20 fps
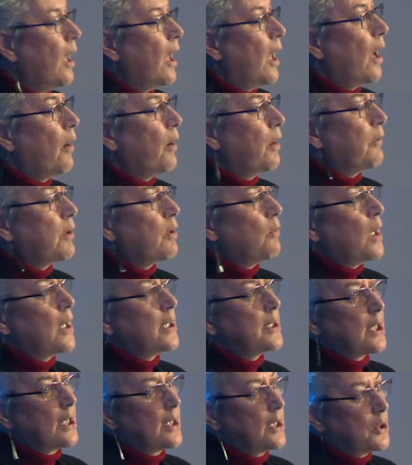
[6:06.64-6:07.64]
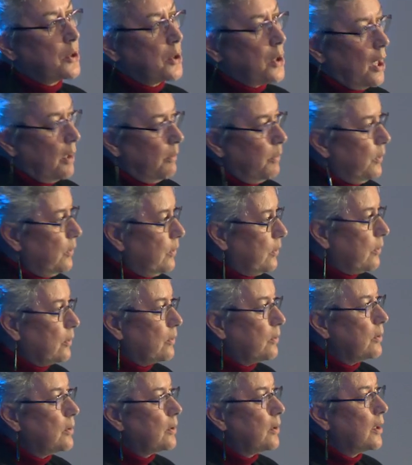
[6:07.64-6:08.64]
However, the Waitangi
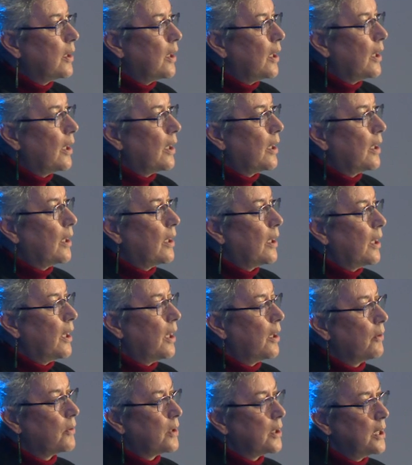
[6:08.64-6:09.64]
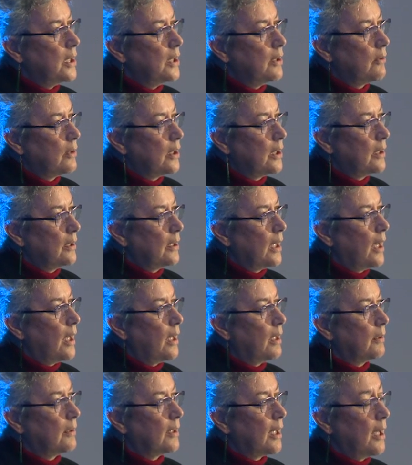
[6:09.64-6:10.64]
Tribunal held a hearing
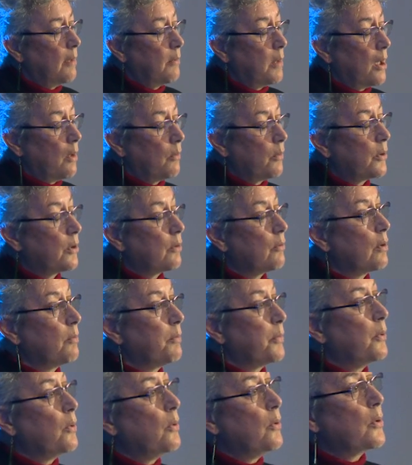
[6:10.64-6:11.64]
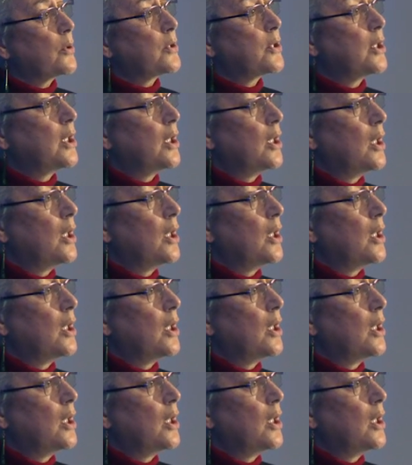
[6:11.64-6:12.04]
and came out with a report